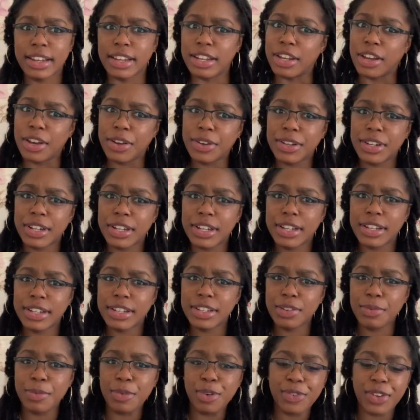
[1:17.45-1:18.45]
Leona,
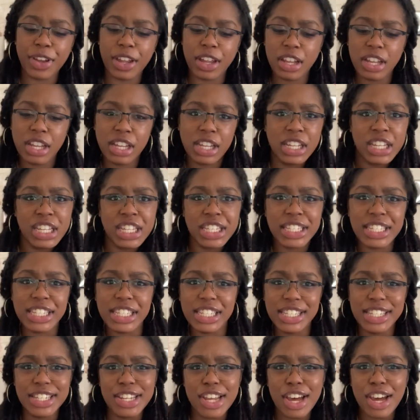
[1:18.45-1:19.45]
you're over
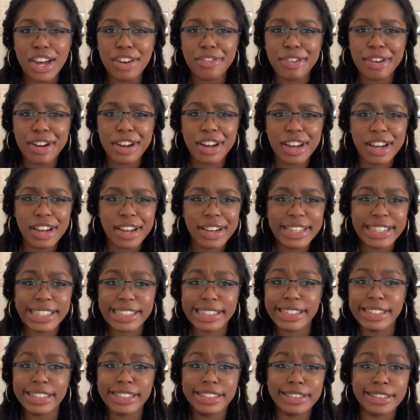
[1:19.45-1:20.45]
Zara,
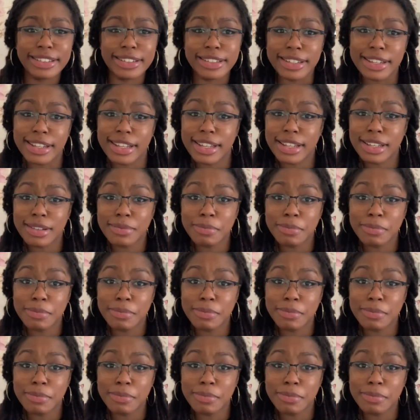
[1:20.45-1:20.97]
H&M,